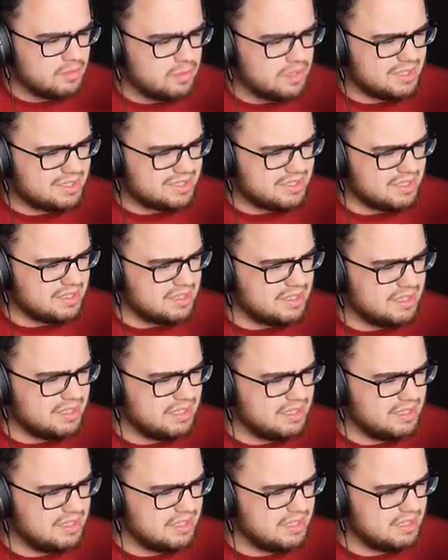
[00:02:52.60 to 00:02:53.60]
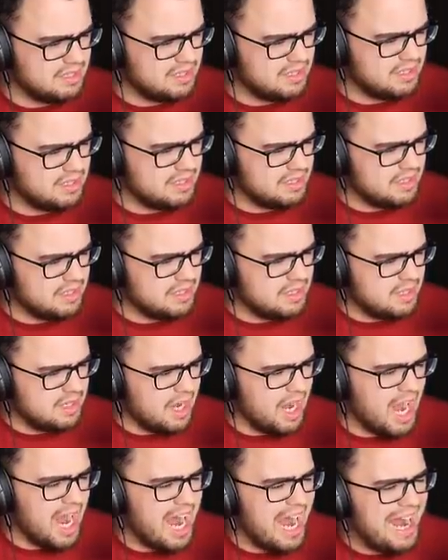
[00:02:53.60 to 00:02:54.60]
What the?
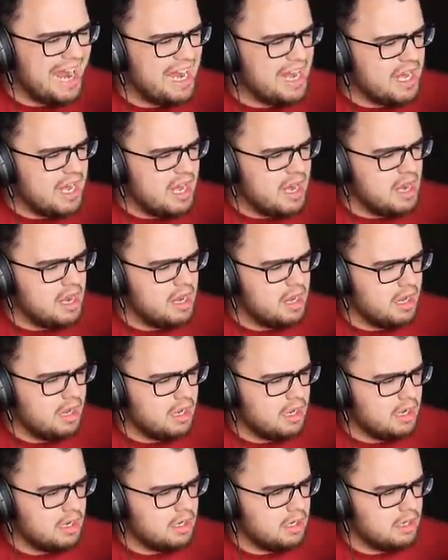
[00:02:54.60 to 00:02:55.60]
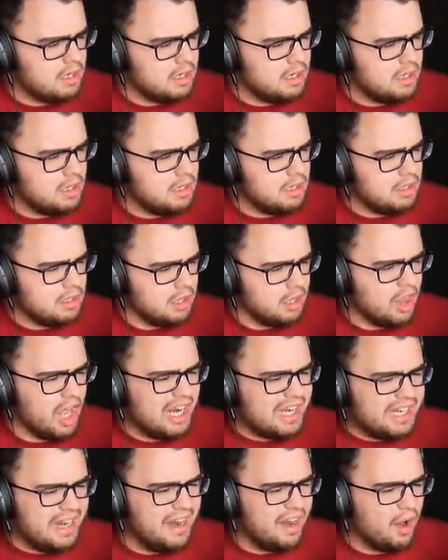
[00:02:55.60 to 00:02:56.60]
Hey! You're
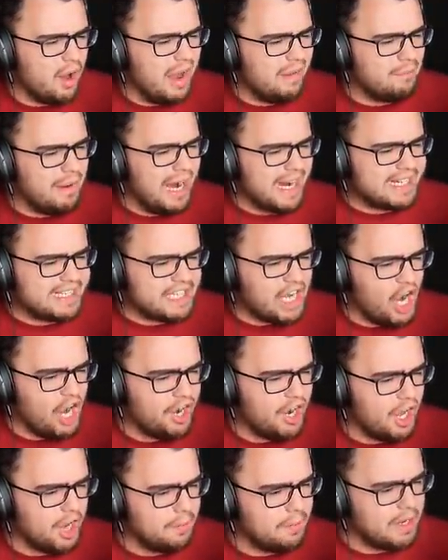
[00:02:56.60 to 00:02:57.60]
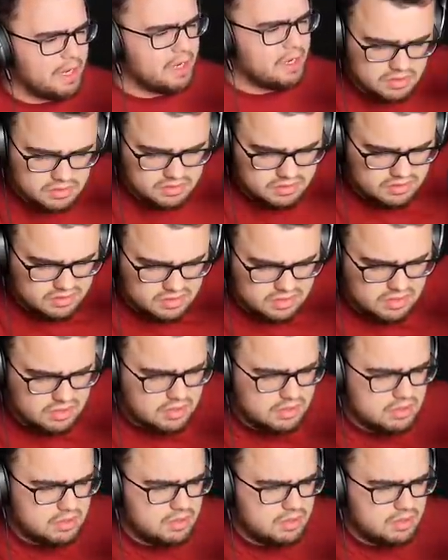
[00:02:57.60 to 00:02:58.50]
lucky I don't have my gun on me! No.